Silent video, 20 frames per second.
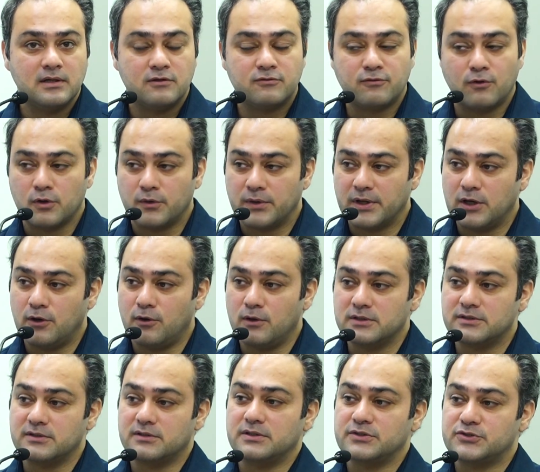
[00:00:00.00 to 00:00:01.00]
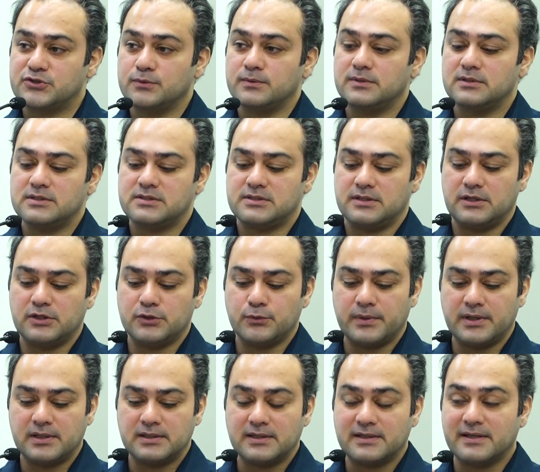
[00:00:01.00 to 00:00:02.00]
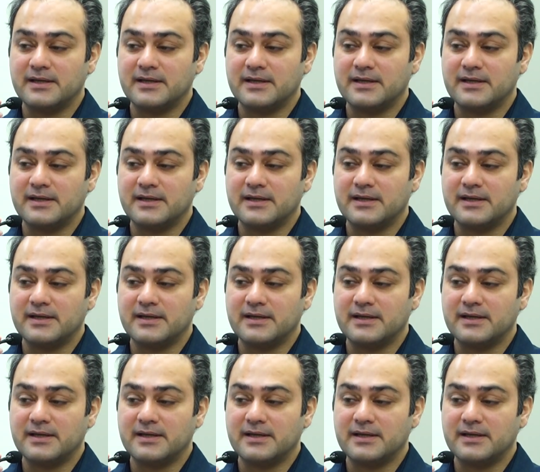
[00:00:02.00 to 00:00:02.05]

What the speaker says: following all the rituals, and doing that